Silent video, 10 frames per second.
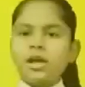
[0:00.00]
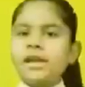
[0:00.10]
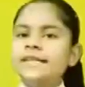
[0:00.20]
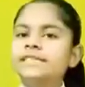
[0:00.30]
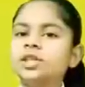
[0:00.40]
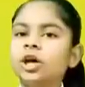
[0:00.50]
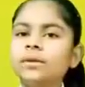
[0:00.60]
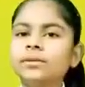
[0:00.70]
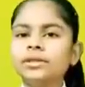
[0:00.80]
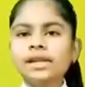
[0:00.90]
let's talk
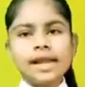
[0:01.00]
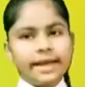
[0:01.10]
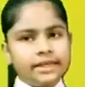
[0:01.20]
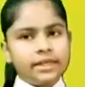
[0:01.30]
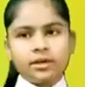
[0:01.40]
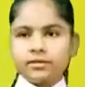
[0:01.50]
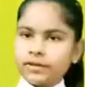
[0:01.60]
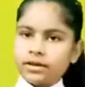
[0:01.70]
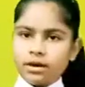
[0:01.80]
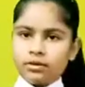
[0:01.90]
about the lightning of
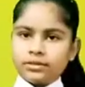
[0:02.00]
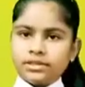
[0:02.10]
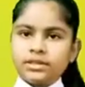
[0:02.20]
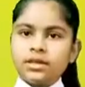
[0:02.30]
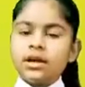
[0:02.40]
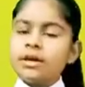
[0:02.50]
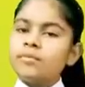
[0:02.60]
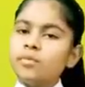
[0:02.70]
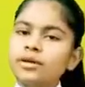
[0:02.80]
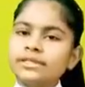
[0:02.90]
the clouds.
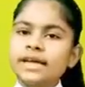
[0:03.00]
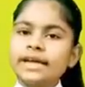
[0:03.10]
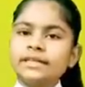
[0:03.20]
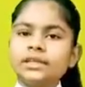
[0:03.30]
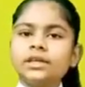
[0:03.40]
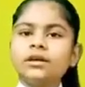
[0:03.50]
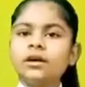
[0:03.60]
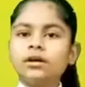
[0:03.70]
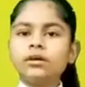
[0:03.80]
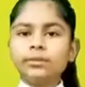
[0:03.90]
Most lightning
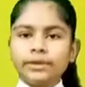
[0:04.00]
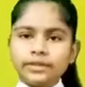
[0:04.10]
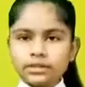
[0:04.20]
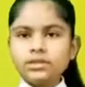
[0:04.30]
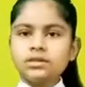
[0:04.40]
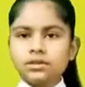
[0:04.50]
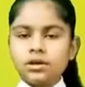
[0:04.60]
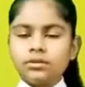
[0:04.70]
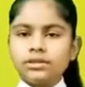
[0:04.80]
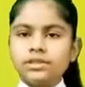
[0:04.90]
occur within the
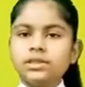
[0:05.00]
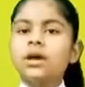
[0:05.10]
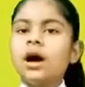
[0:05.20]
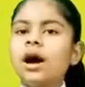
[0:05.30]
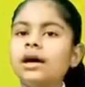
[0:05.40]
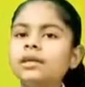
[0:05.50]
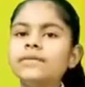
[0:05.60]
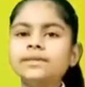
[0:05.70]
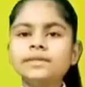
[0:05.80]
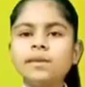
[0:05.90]
clouds. Other
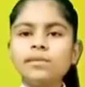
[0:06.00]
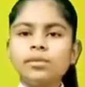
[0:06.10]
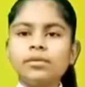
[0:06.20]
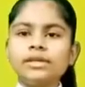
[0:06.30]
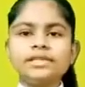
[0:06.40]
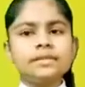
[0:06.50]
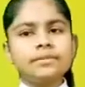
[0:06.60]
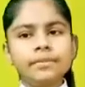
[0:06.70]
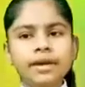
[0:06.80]
visible bolts may